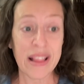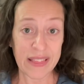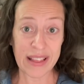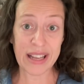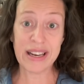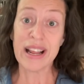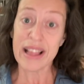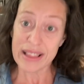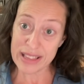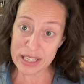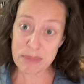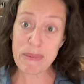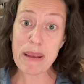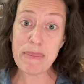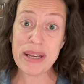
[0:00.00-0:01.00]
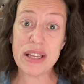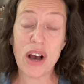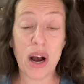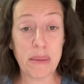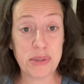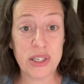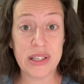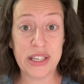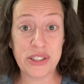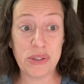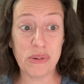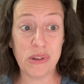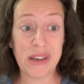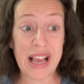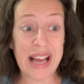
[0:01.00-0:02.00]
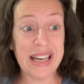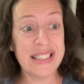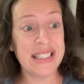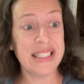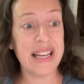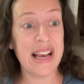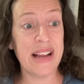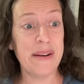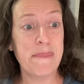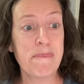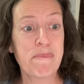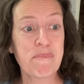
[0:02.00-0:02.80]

then this may be the option that you look at instead.